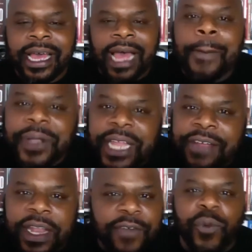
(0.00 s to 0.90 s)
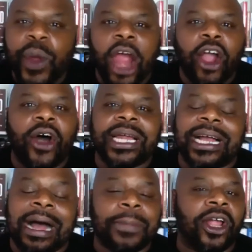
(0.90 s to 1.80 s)
I believe that if we are going to
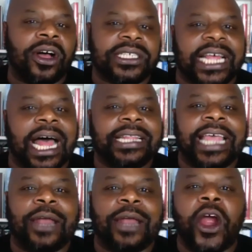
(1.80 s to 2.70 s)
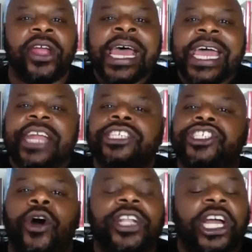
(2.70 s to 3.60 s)
come alongside that work, it is
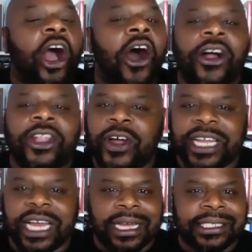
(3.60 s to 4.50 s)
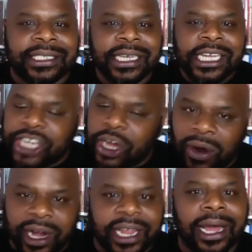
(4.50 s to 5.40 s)
going to call on us to
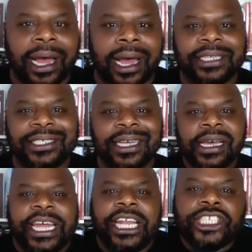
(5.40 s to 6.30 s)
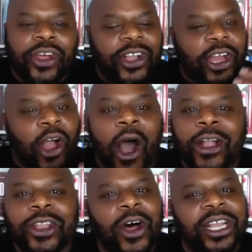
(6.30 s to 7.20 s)
organize. It is going to
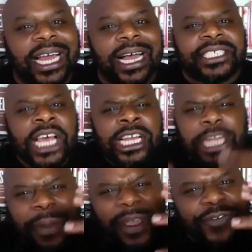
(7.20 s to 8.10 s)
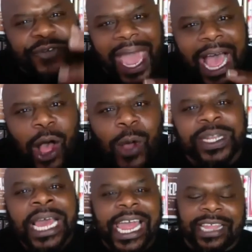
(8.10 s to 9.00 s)
call on us to be found
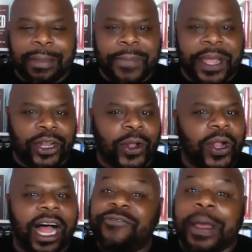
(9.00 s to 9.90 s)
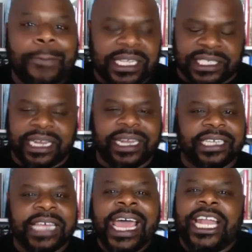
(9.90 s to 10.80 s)
in the middle of the
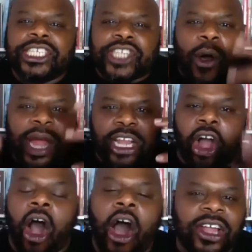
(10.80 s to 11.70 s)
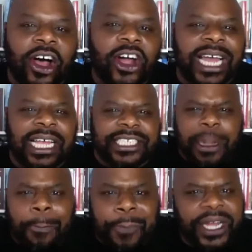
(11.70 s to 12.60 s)
messiness. It is going to call on us to
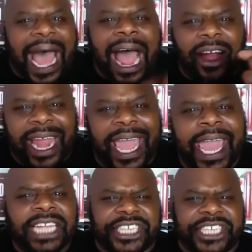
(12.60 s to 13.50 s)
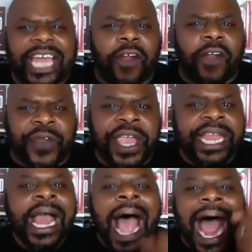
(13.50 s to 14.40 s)
put our hands and our
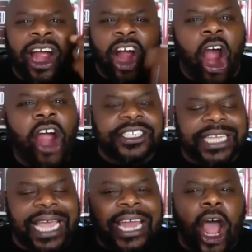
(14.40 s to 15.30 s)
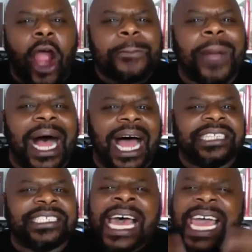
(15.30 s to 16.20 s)
feet, our hearts and our minds
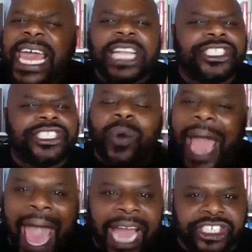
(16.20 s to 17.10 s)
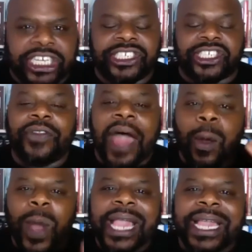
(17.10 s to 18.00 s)
into action so that
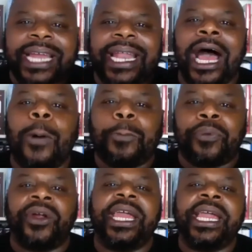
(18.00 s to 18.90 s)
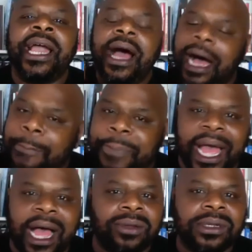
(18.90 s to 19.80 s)
we can help bring
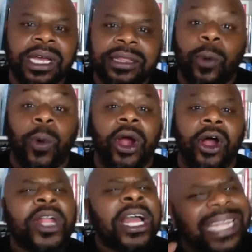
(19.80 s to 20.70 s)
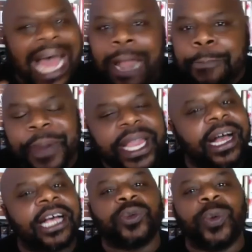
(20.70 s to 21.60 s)
about the world. Not
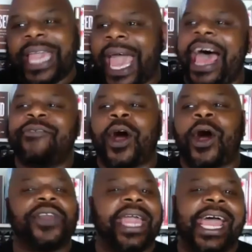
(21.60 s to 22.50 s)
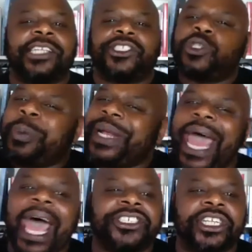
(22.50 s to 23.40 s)
because we have all the answers, but
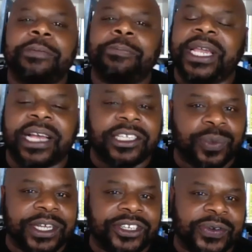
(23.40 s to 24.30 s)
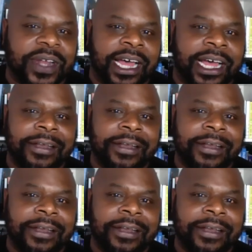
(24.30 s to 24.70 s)
actually because we do not.